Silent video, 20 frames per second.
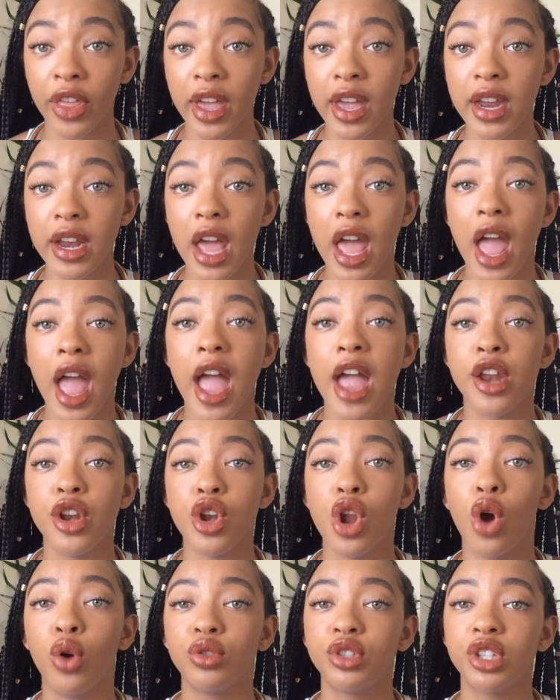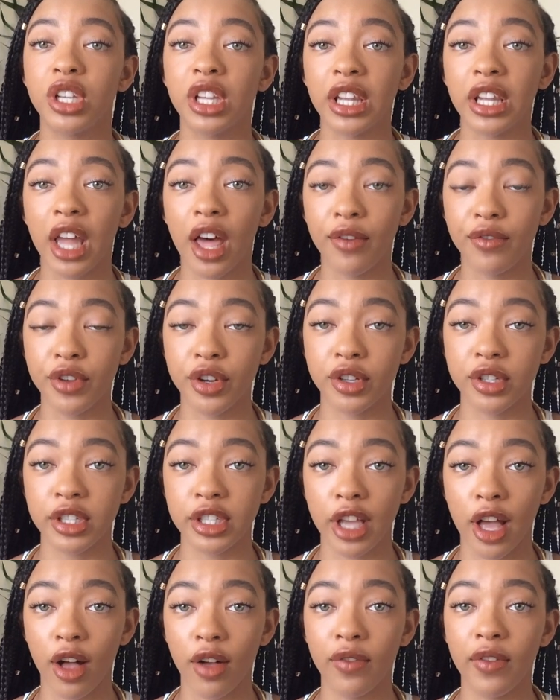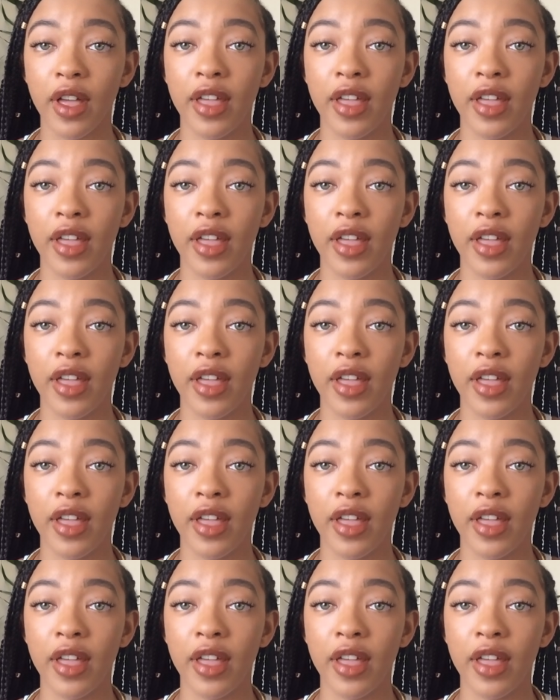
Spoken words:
it, and know to love yourself.